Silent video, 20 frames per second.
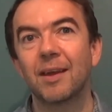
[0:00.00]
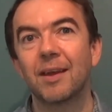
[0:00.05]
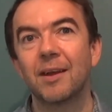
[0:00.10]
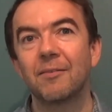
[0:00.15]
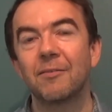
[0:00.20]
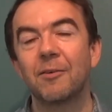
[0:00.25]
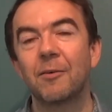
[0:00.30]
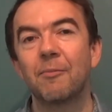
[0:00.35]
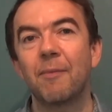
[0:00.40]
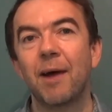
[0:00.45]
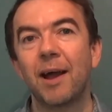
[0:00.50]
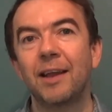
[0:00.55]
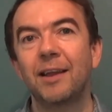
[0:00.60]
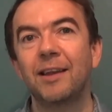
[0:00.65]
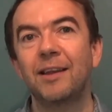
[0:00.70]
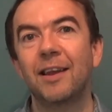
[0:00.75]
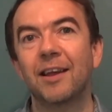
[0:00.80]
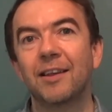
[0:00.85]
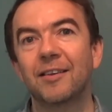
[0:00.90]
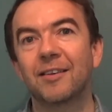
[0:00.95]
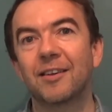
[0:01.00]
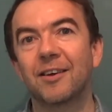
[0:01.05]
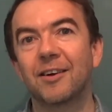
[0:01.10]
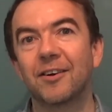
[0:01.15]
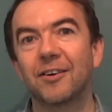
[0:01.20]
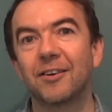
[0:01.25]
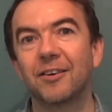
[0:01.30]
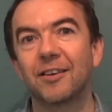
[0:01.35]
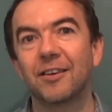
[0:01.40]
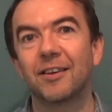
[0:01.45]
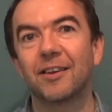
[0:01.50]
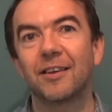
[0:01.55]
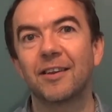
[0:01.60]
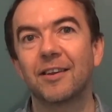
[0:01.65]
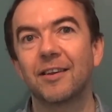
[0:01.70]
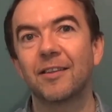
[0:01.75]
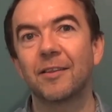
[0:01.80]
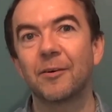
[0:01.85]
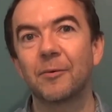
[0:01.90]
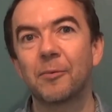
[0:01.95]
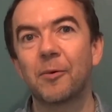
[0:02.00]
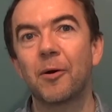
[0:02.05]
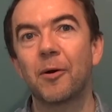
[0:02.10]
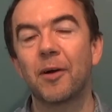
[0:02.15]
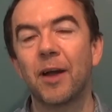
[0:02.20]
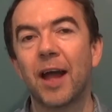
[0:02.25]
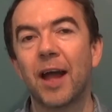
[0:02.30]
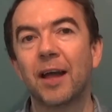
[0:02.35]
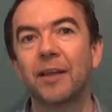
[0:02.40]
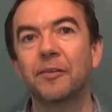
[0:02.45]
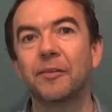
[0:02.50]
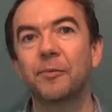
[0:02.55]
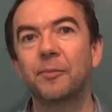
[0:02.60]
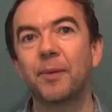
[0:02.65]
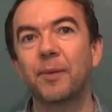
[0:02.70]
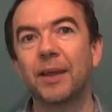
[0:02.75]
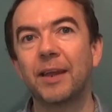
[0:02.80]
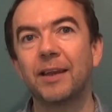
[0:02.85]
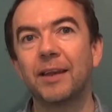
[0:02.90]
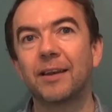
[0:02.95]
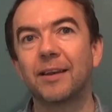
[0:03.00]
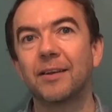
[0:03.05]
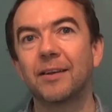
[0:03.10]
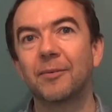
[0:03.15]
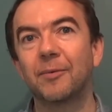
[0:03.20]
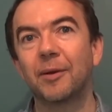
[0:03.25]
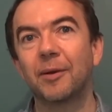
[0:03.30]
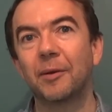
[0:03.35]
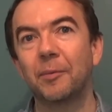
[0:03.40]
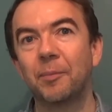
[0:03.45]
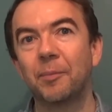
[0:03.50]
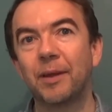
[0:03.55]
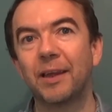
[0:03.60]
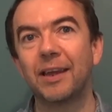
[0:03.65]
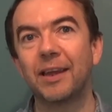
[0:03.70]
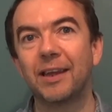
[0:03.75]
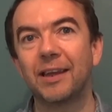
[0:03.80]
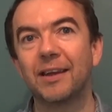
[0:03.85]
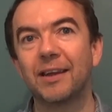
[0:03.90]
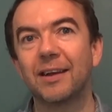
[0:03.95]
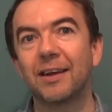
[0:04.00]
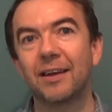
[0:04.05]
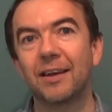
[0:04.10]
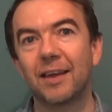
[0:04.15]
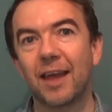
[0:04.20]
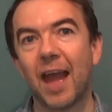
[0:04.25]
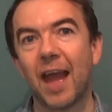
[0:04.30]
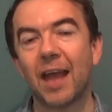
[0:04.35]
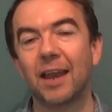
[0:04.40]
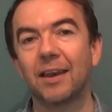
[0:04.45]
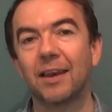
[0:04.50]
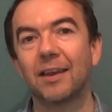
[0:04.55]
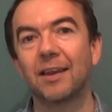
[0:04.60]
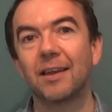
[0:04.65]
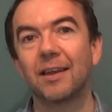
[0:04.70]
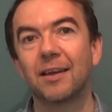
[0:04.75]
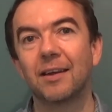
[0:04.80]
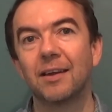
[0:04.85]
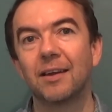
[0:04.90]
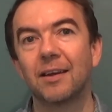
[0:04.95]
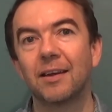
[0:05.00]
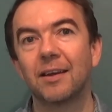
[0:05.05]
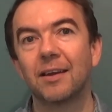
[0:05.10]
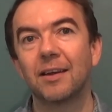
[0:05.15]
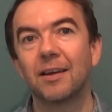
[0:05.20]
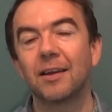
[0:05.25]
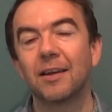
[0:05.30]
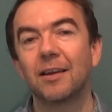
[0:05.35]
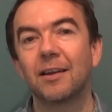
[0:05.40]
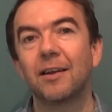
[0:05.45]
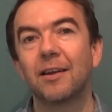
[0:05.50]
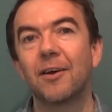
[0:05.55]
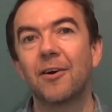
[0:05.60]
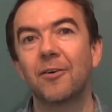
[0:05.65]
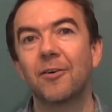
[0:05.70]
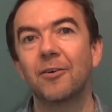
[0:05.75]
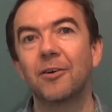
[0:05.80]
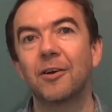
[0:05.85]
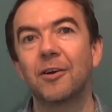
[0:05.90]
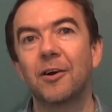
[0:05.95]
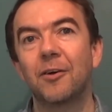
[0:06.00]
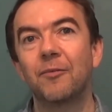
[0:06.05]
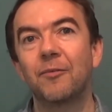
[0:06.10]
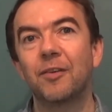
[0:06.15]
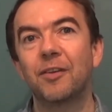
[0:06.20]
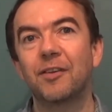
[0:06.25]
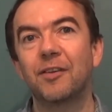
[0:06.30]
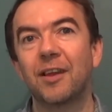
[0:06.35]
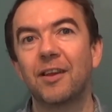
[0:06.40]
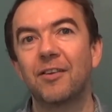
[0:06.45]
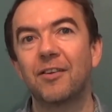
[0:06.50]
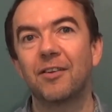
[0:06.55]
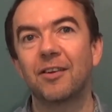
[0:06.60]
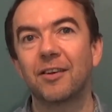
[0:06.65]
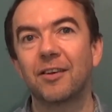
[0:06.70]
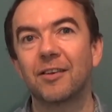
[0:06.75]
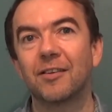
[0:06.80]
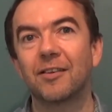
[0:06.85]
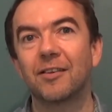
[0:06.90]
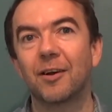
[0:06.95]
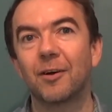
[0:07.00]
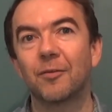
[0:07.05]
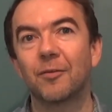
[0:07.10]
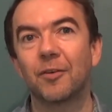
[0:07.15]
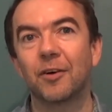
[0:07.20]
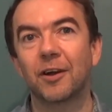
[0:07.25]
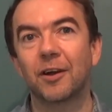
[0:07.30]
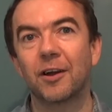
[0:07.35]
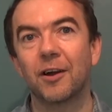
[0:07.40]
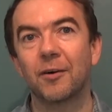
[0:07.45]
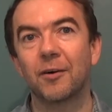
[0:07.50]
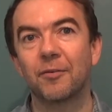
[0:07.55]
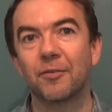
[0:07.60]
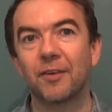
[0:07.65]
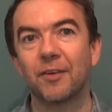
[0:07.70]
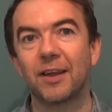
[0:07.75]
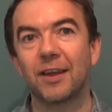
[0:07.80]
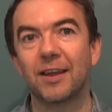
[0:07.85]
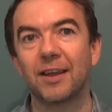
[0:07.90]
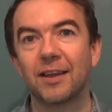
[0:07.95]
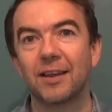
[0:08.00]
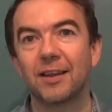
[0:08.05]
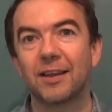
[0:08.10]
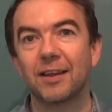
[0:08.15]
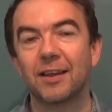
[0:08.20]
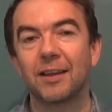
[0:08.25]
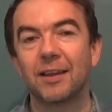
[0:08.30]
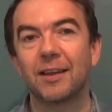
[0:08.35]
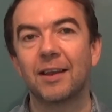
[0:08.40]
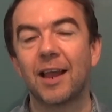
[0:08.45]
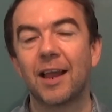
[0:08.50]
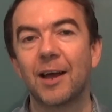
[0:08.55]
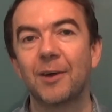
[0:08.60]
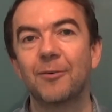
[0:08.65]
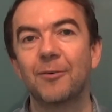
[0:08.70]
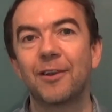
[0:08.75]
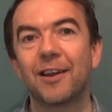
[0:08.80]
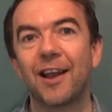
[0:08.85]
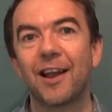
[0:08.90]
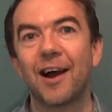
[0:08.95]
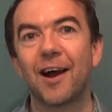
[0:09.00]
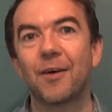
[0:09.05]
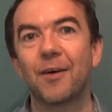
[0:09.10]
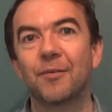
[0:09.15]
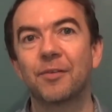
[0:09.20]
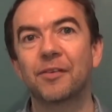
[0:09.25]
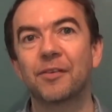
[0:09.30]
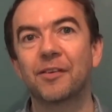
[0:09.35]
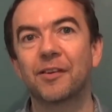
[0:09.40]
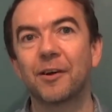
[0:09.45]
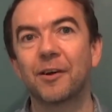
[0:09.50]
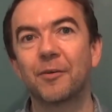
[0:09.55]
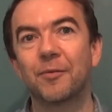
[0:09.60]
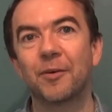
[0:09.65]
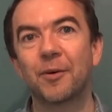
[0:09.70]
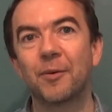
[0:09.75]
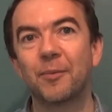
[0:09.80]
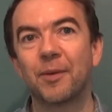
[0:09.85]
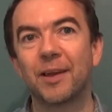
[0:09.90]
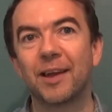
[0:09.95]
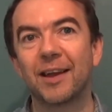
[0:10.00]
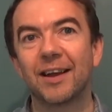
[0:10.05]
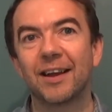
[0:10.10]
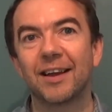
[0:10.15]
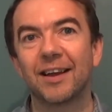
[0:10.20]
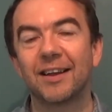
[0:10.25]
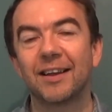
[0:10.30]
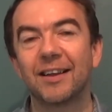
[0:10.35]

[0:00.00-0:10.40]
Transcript: Remind us, God, that what has been will be again. Long conversations over a coffee, loud laughs over a beer,